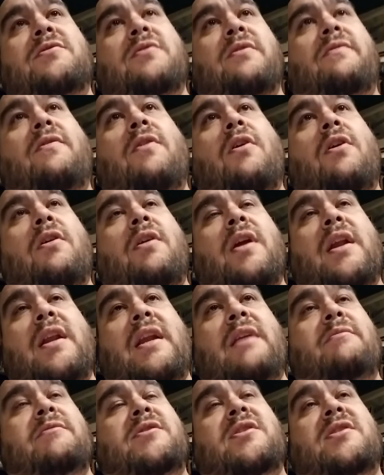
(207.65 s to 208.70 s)
so far, and
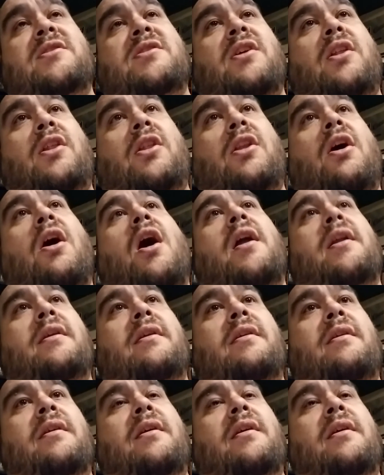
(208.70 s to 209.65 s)
it was just a lot.